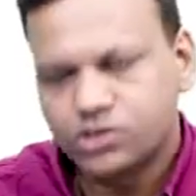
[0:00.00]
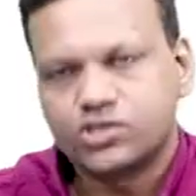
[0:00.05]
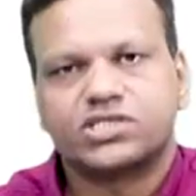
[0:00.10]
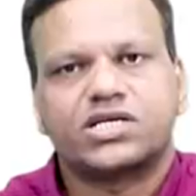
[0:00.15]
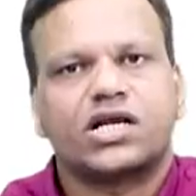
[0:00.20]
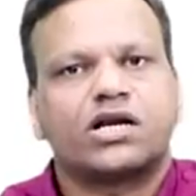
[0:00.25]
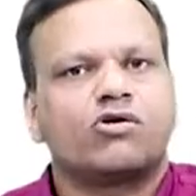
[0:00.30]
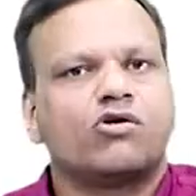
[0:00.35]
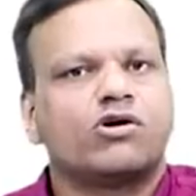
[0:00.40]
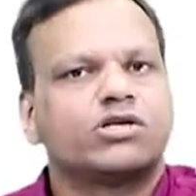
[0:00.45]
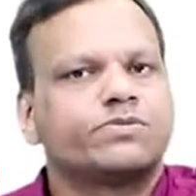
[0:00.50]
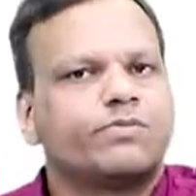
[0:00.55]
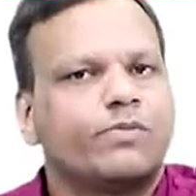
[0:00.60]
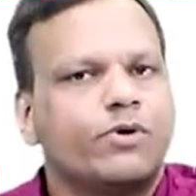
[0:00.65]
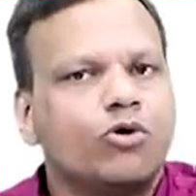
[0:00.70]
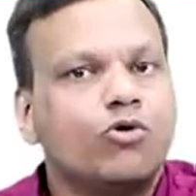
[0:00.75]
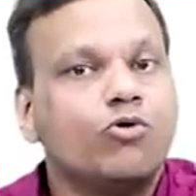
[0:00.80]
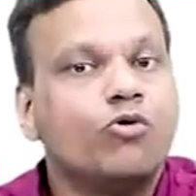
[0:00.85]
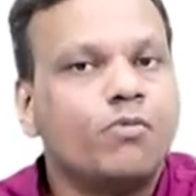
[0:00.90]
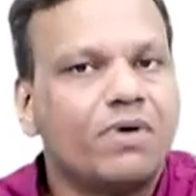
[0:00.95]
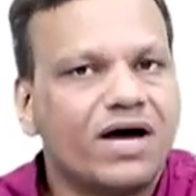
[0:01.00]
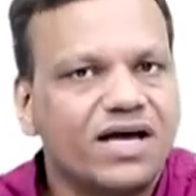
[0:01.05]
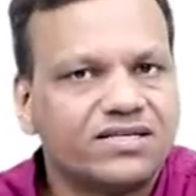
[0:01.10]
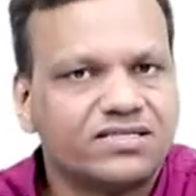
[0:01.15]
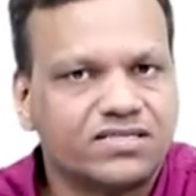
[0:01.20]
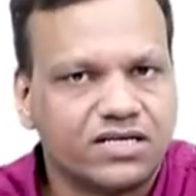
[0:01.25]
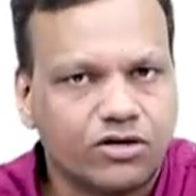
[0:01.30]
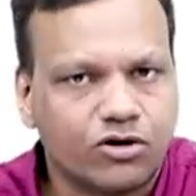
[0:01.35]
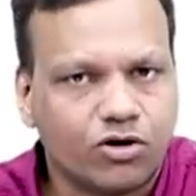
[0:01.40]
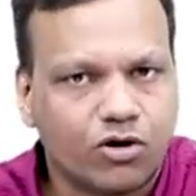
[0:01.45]
It can cause blue
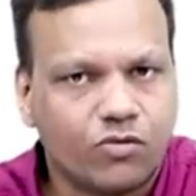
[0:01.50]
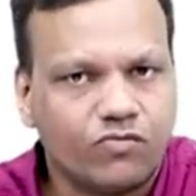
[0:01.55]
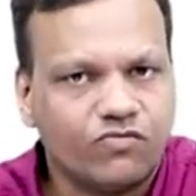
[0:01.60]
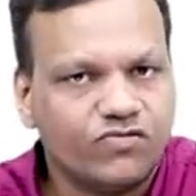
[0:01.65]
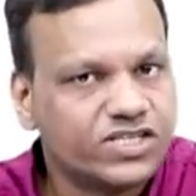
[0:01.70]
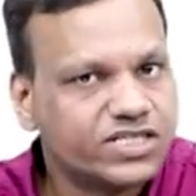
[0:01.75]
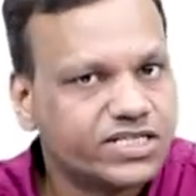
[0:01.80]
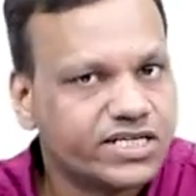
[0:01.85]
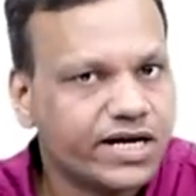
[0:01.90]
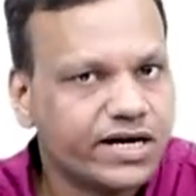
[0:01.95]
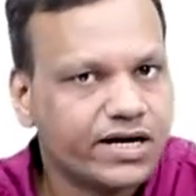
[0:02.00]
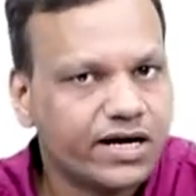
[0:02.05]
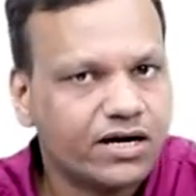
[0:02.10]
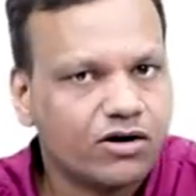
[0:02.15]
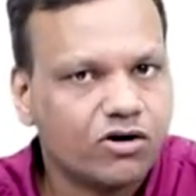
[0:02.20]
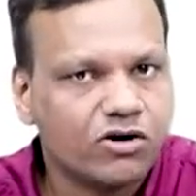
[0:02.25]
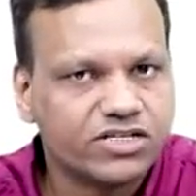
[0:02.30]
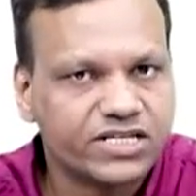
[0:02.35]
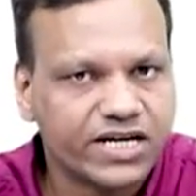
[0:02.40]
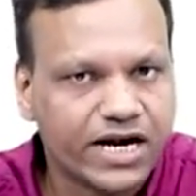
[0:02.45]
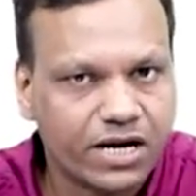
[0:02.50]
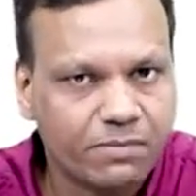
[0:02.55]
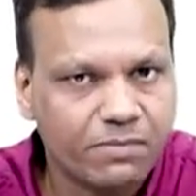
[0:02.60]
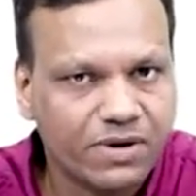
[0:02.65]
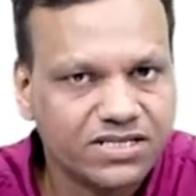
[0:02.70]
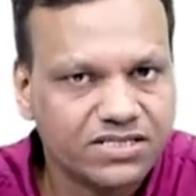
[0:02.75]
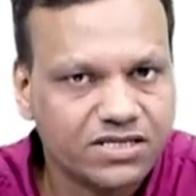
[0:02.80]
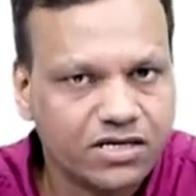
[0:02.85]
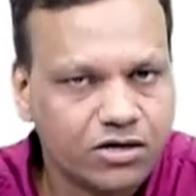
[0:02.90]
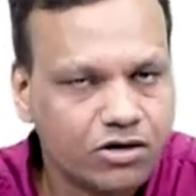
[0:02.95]
man syndrome. Which drug can cause red
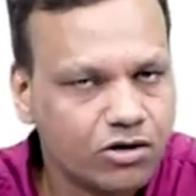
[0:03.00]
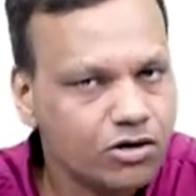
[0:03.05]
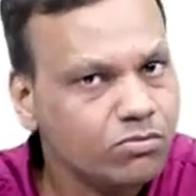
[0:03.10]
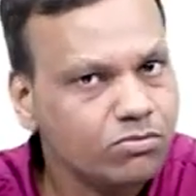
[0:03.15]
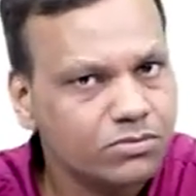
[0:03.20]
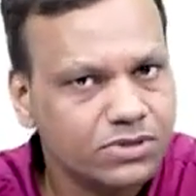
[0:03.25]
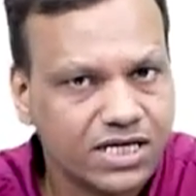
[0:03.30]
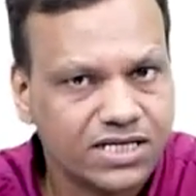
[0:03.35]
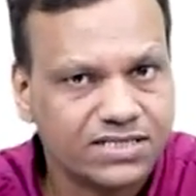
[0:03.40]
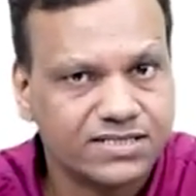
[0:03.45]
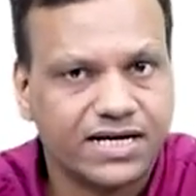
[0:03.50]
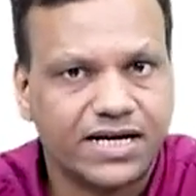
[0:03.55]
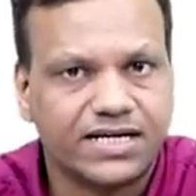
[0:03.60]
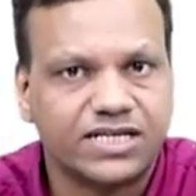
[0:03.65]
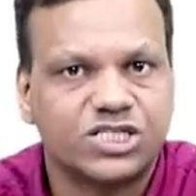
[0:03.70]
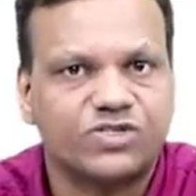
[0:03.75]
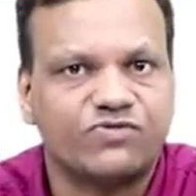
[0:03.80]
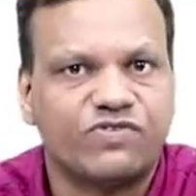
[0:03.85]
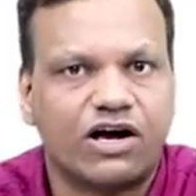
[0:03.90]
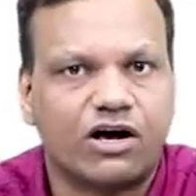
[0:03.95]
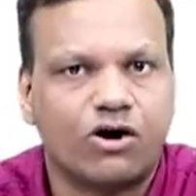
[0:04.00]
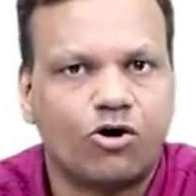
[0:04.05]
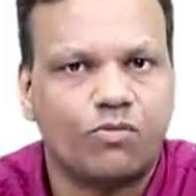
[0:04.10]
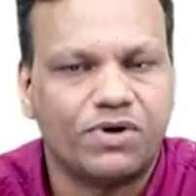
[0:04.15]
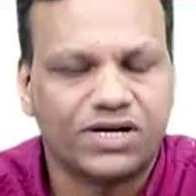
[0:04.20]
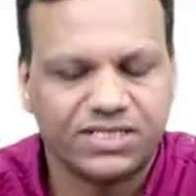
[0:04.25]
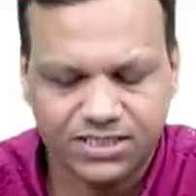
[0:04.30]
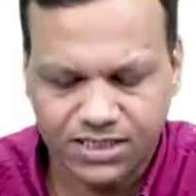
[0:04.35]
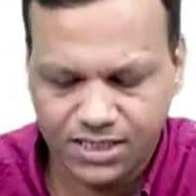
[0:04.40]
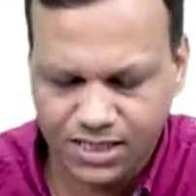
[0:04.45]
man syndrome? Yes, that is
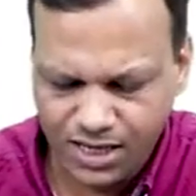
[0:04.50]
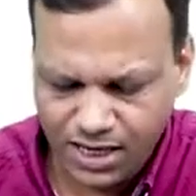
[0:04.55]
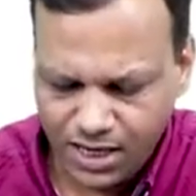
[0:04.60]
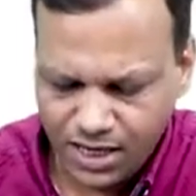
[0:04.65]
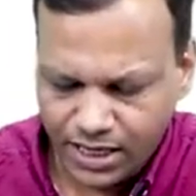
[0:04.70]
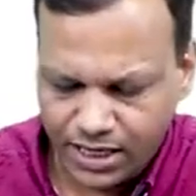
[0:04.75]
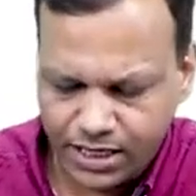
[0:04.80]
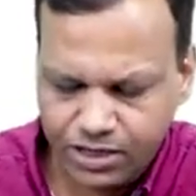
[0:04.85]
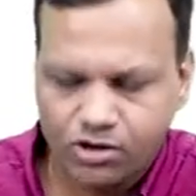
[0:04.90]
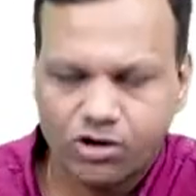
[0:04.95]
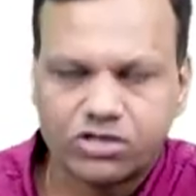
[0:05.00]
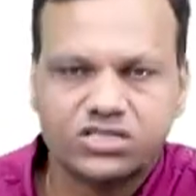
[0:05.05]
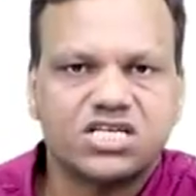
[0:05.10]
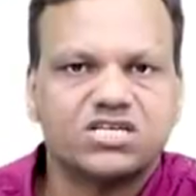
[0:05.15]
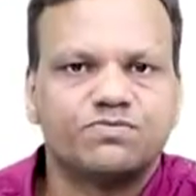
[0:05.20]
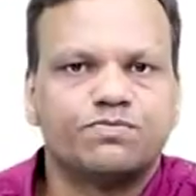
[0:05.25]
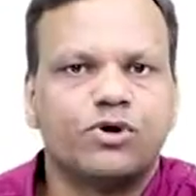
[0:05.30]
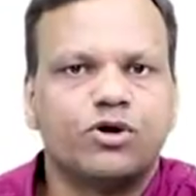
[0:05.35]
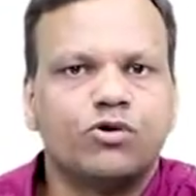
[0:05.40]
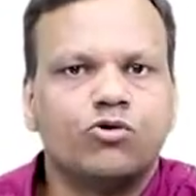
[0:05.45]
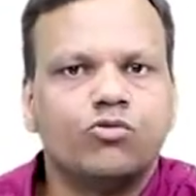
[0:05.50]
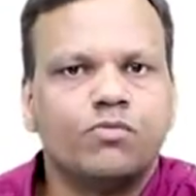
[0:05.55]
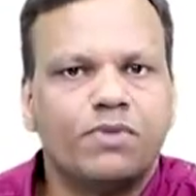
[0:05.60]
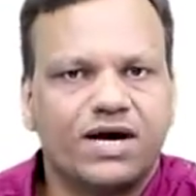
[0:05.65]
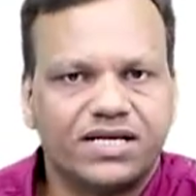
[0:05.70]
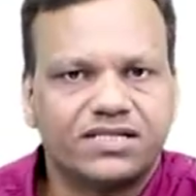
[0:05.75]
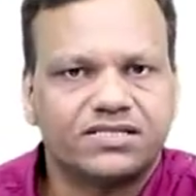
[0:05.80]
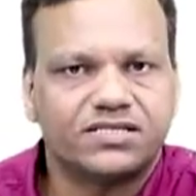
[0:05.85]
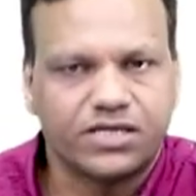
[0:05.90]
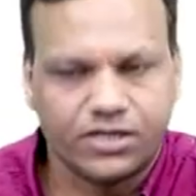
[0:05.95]
vancomycin. It causes blue
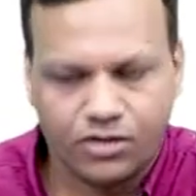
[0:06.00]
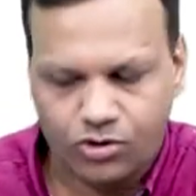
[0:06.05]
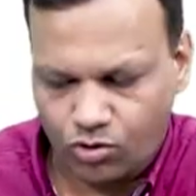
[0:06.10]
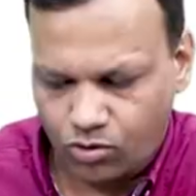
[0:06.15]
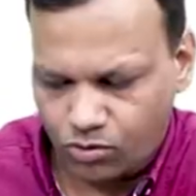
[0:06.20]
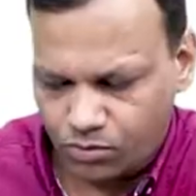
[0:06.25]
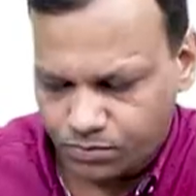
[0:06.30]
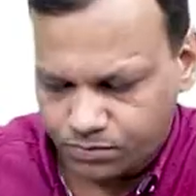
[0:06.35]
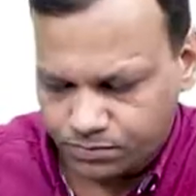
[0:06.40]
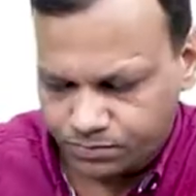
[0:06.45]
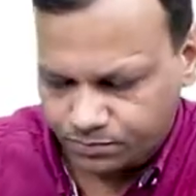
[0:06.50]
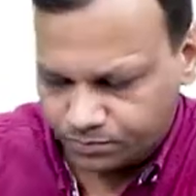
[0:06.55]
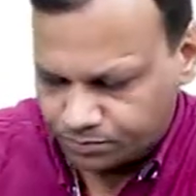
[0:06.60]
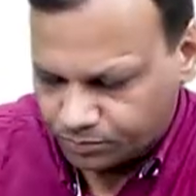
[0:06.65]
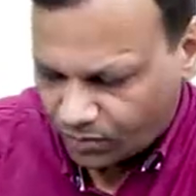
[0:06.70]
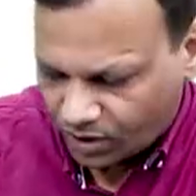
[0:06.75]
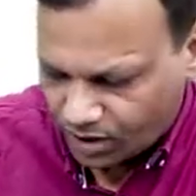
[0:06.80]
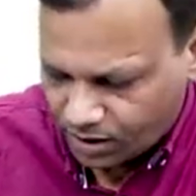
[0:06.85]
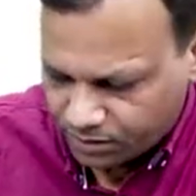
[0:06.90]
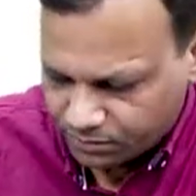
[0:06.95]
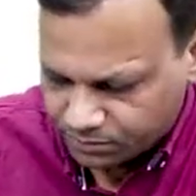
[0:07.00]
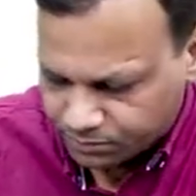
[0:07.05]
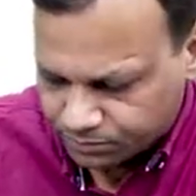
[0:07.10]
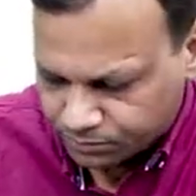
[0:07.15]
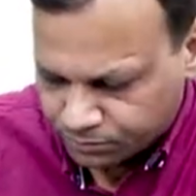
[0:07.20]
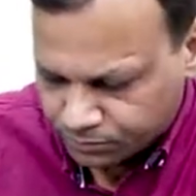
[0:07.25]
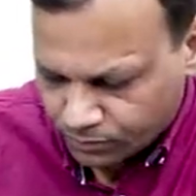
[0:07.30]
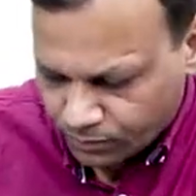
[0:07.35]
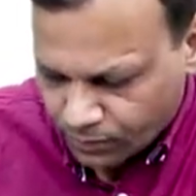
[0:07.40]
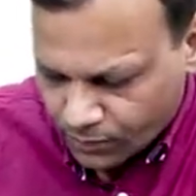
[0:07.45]
man syndrome. Okay.
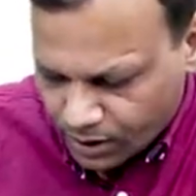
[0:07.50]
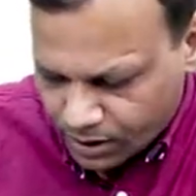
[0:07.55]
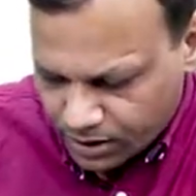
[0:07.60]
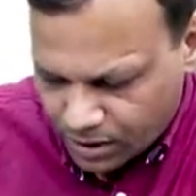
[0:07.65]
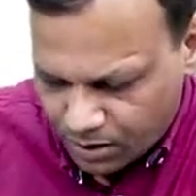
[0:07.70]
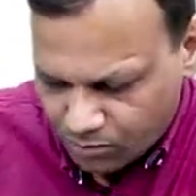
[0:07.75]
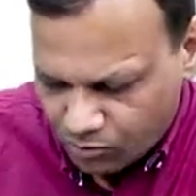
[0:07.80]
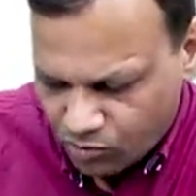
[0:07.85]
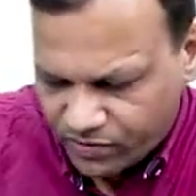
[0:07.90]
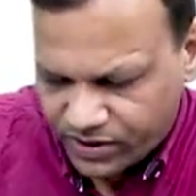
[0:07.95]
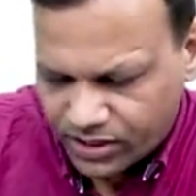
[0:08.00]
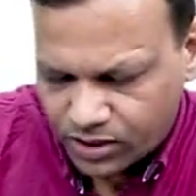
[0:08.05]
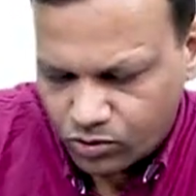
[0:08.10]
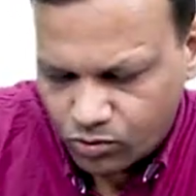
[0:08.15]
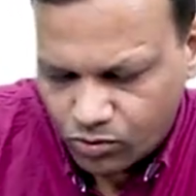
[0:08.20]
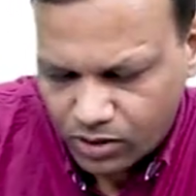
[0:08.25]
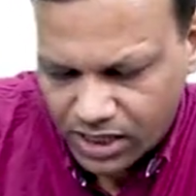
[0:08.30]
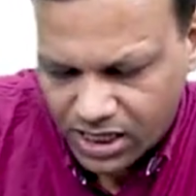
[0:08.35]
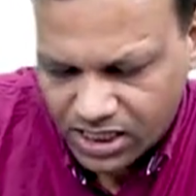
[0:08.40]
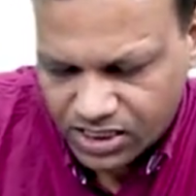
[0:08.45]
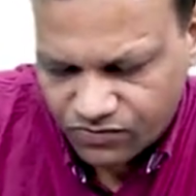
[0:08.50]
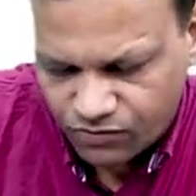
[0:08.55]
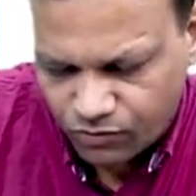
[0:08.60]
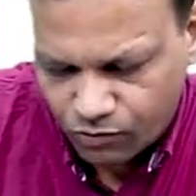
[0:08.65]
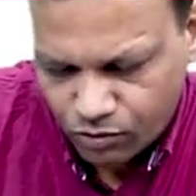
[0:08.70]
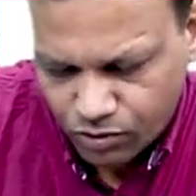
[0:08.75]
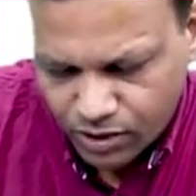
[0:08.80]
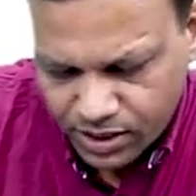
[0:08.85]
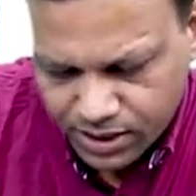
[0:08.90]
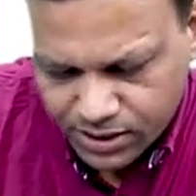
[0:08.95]
Then moving to class
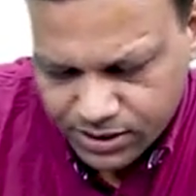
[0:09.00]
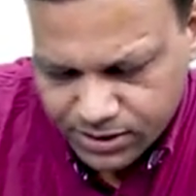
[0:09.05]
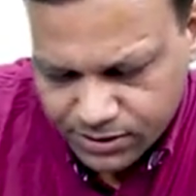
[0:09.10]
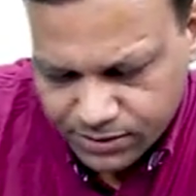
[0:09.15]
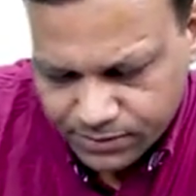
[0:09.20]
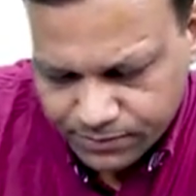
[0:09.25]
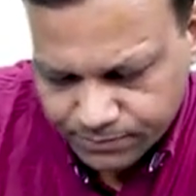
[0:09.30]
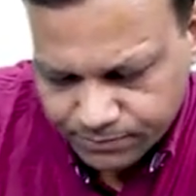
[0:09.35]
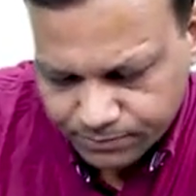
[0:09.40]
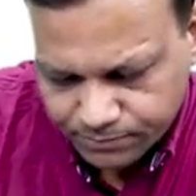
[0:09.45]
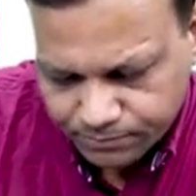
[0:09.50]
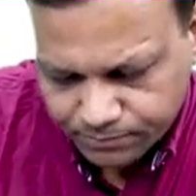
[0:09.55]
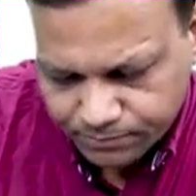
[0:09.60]
4 drugs,